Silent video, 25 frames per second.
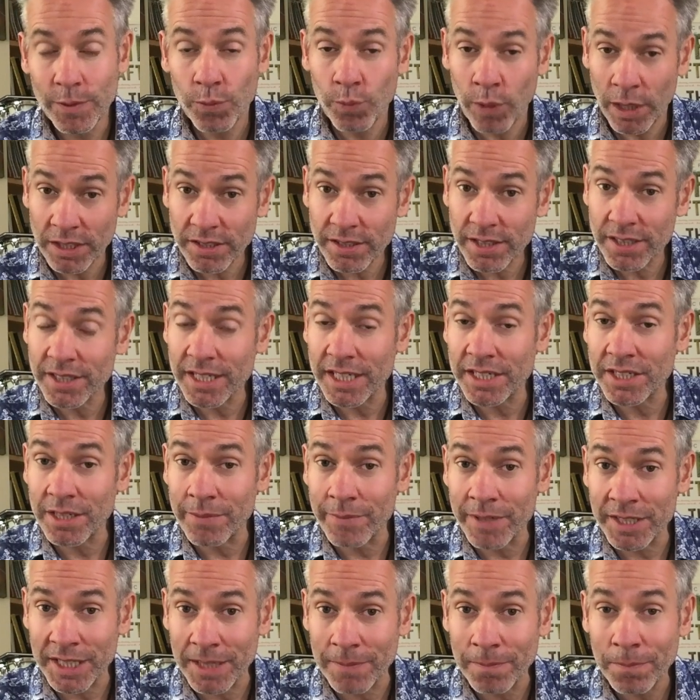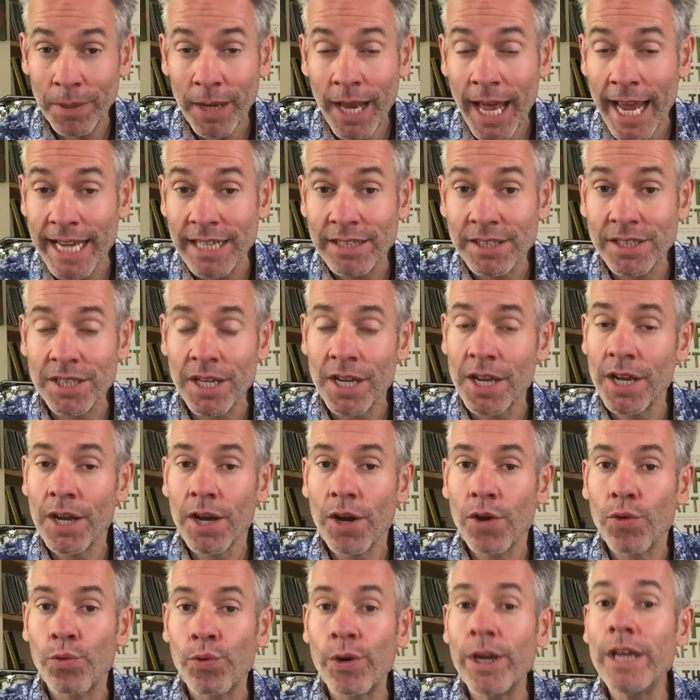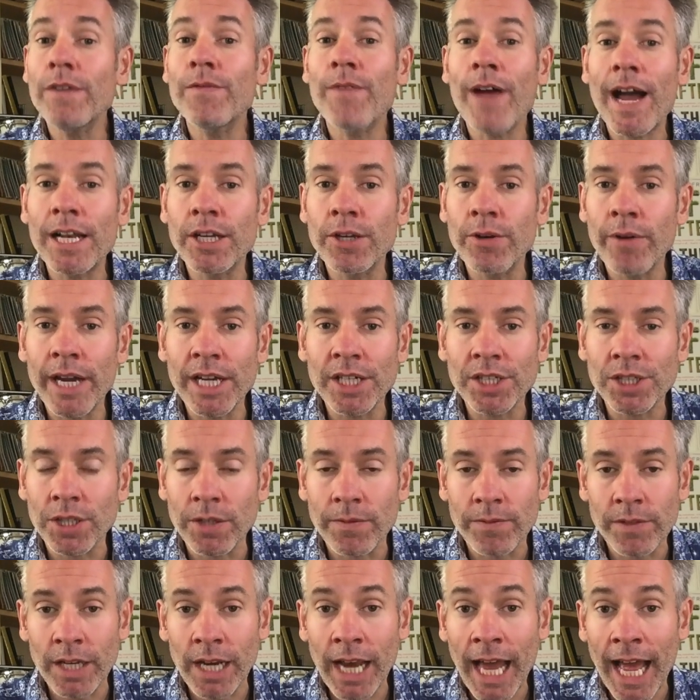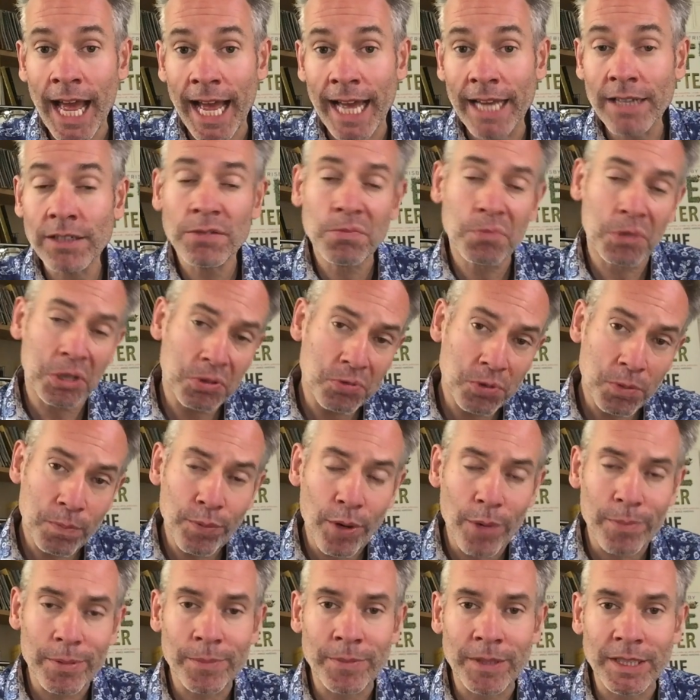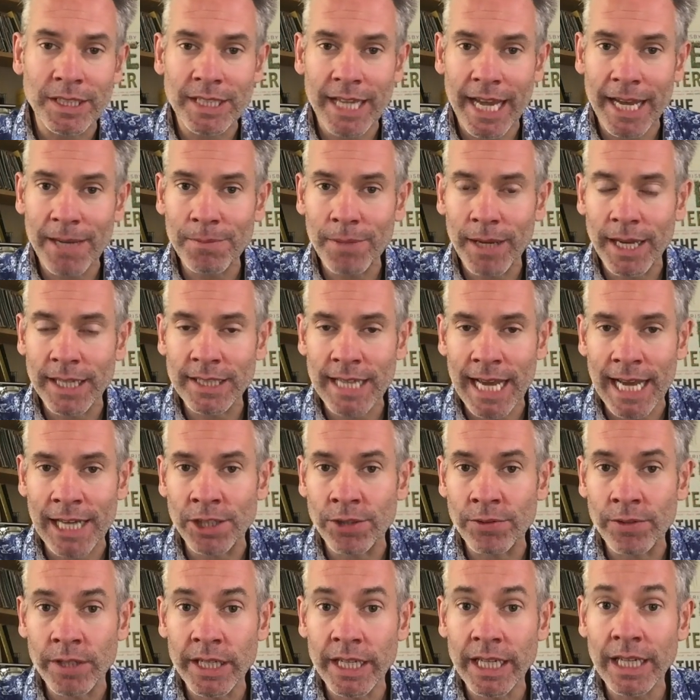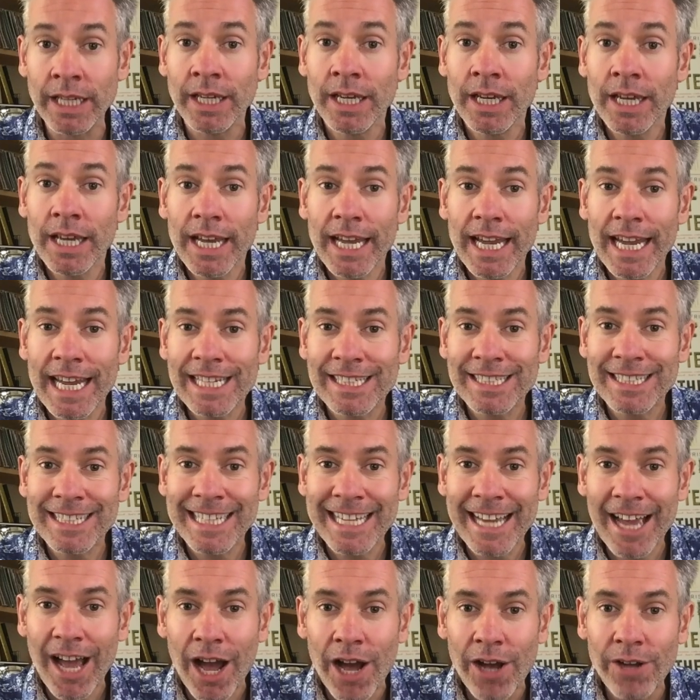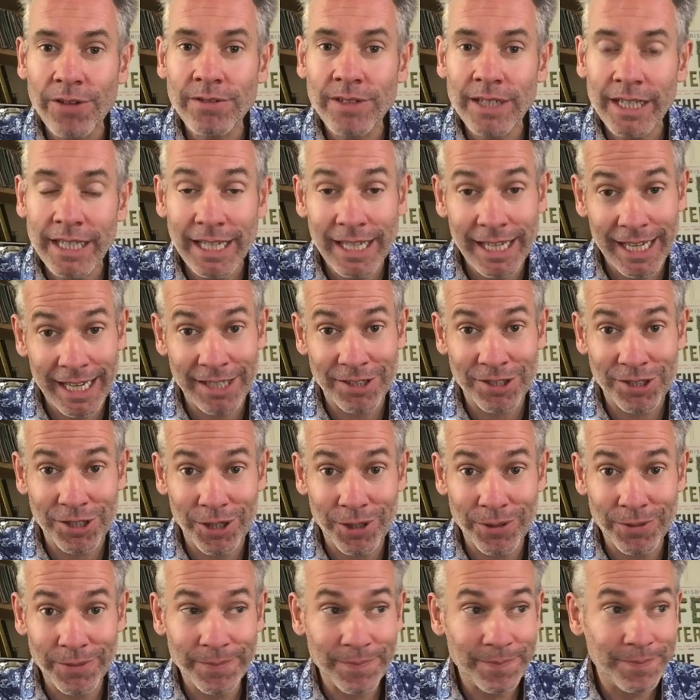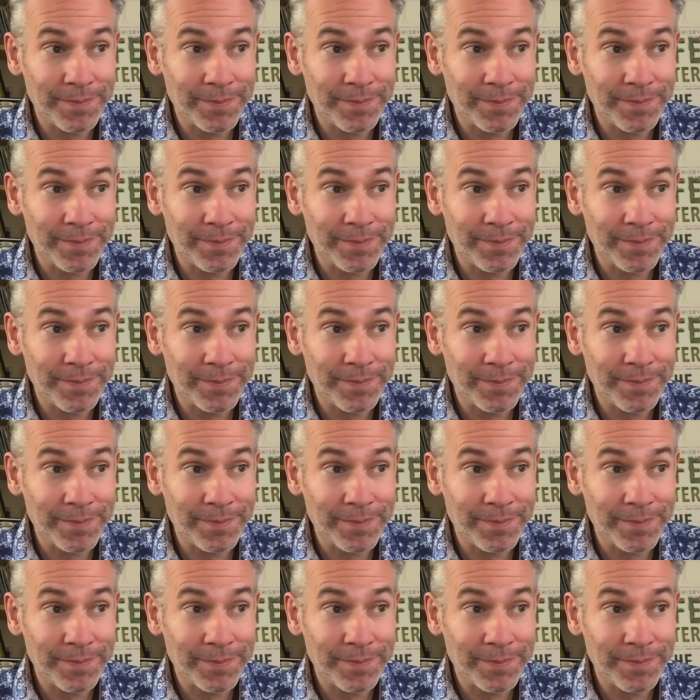Once the system is in place, revaluation of the land, which would probably take place annually, is the only issue.